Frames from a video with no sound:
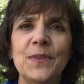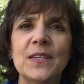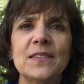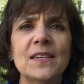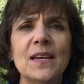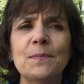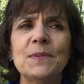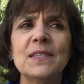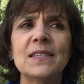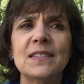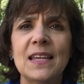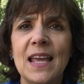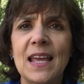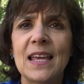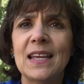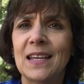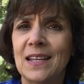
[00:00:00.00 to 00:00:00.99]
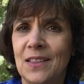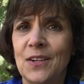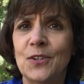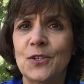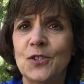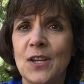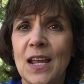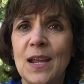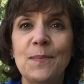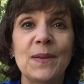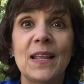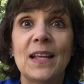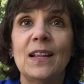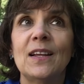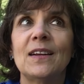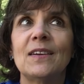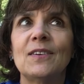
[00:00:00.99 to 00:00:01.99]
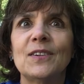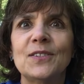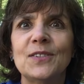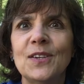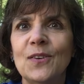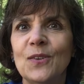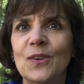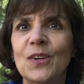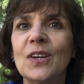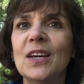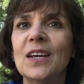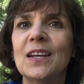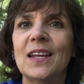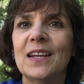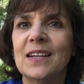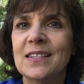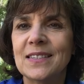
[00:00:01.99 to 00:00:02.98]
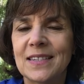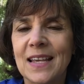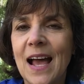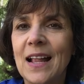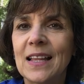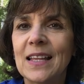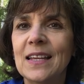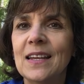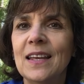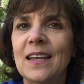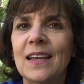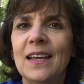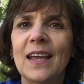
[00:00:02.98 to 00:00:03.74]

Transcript: Some stay in their shape and they look so good in a salad,